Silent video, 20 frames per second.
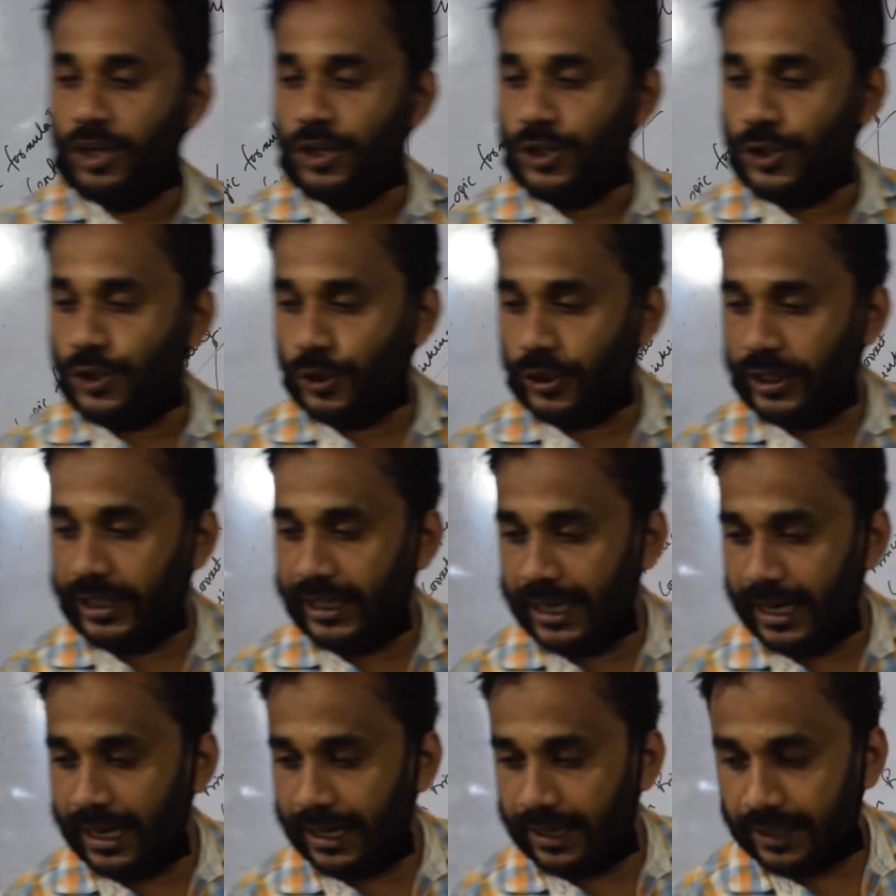So
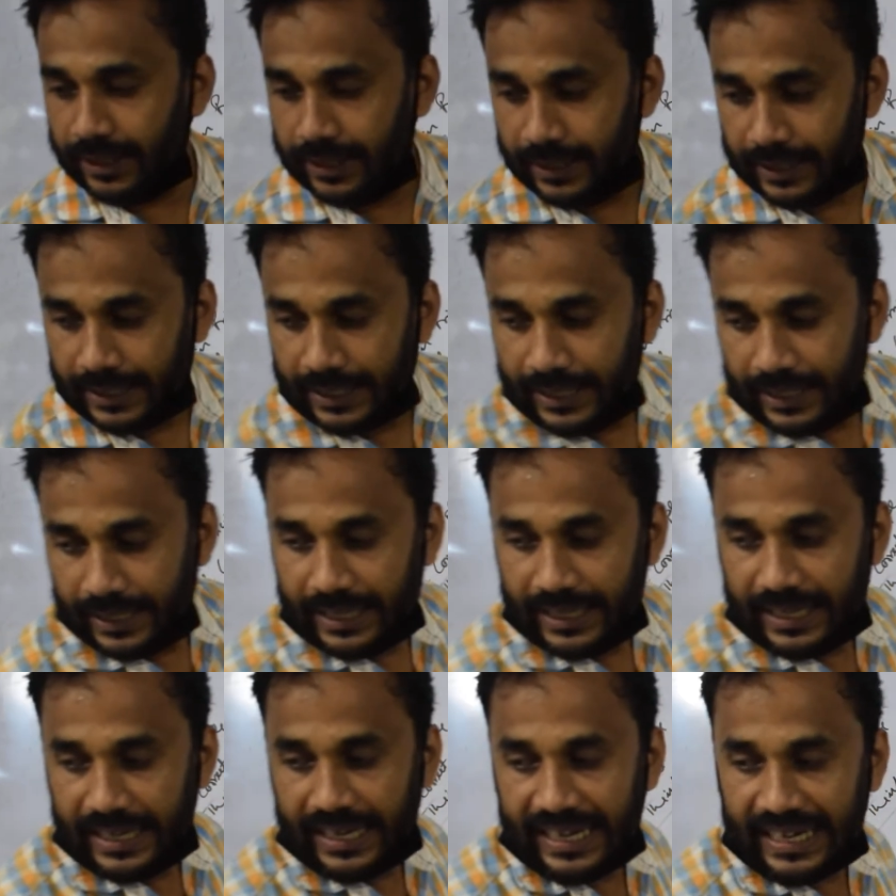
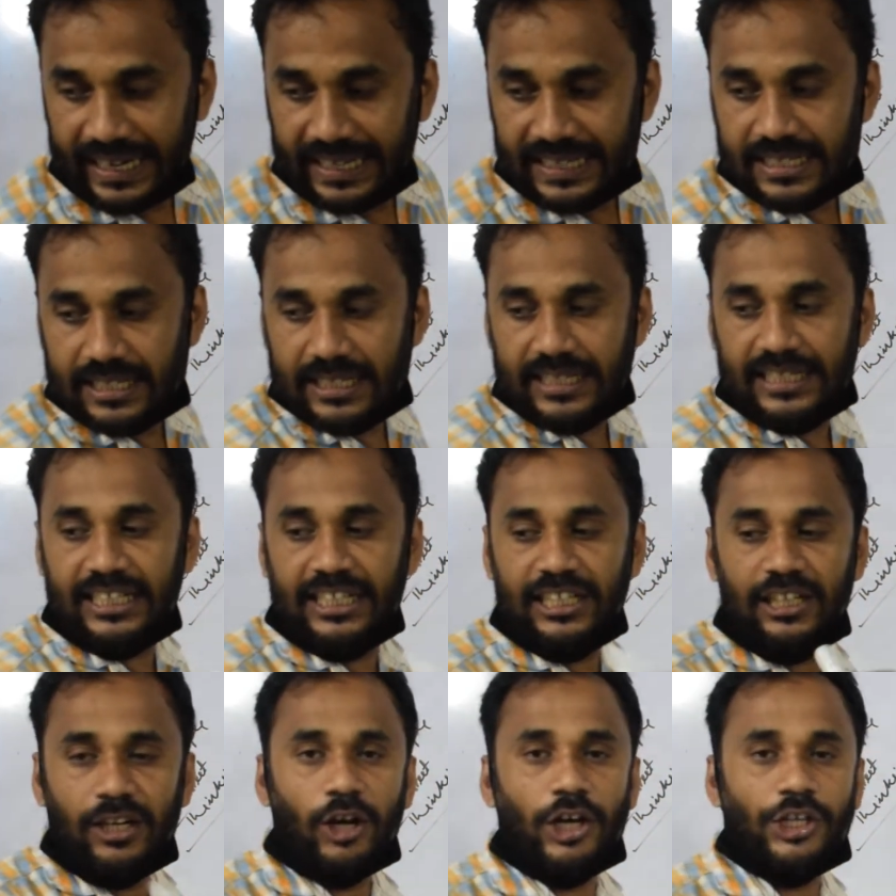here, as
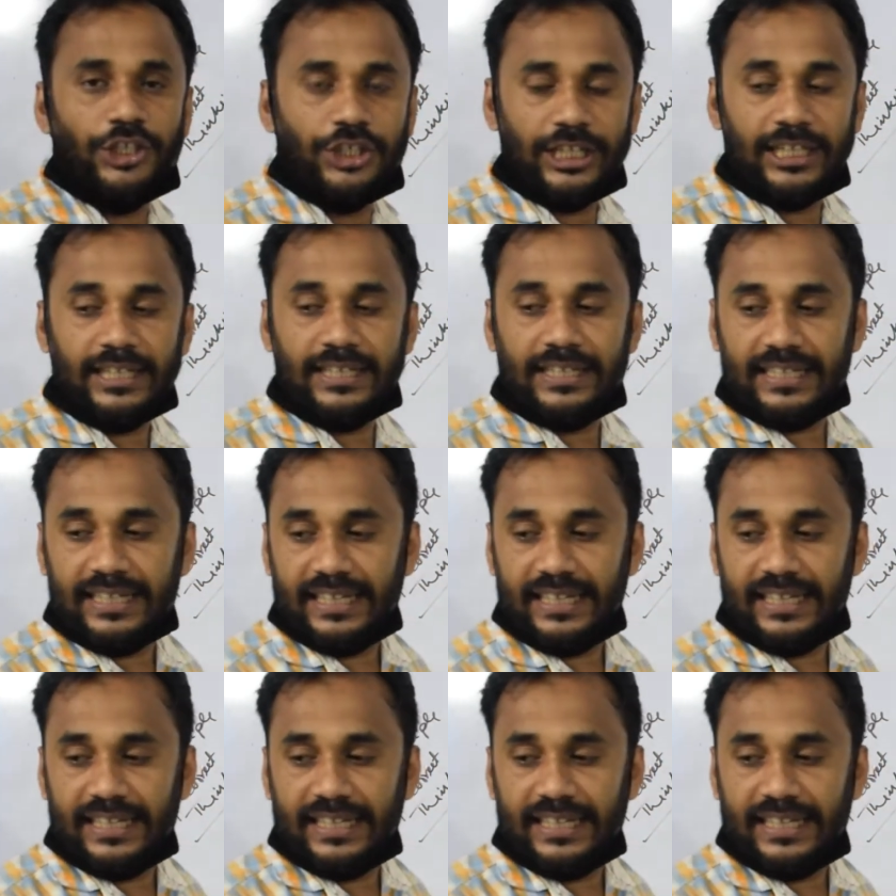in logic,